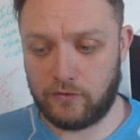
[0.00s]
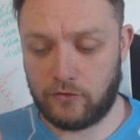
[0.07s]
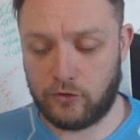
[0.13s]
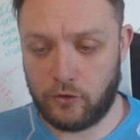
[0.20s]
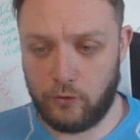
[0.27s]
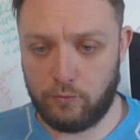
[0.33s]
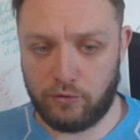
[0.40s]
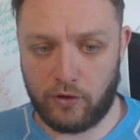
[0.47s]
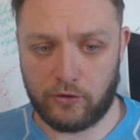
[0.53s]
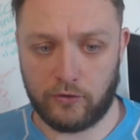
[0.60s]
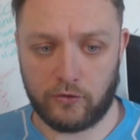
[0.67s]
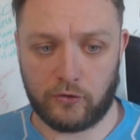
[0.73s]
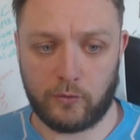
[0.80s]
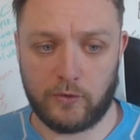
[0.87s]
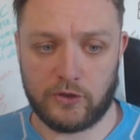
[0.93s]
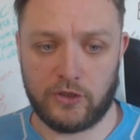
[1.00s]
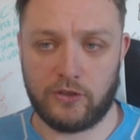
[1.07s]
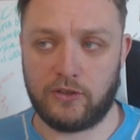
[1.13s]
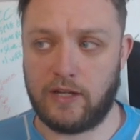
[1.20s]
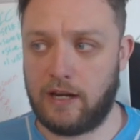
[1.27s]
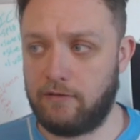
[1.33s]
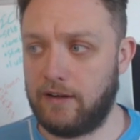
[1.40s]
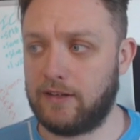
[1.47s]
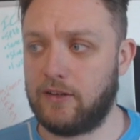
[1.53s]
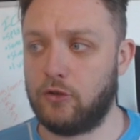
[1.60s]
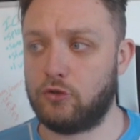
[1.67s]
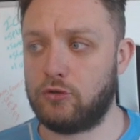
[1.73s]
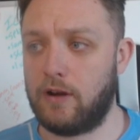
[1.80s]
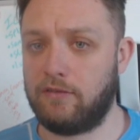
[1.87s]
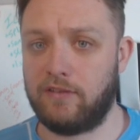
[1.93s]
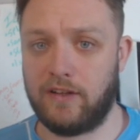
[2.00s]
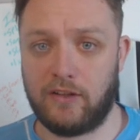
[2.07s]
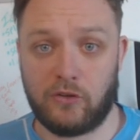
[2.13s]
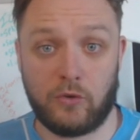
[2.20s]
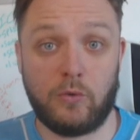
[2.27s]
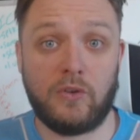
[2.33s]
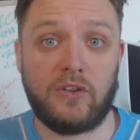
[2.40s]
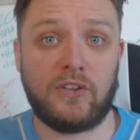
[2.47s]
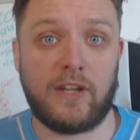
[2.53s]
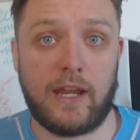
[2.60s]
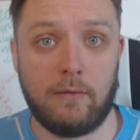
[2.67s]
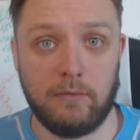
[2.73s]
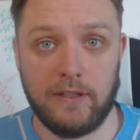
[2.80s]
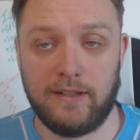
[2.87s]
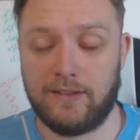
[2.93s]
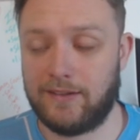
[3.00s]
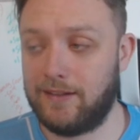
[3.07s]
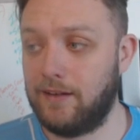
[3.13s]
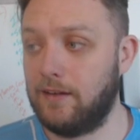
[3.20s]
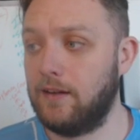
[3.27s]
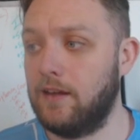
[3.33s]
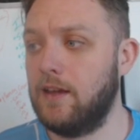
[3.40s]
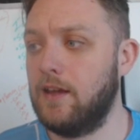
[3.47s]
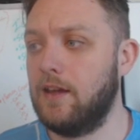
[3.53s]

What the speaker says: 2 products which are directing traffic to the same listing.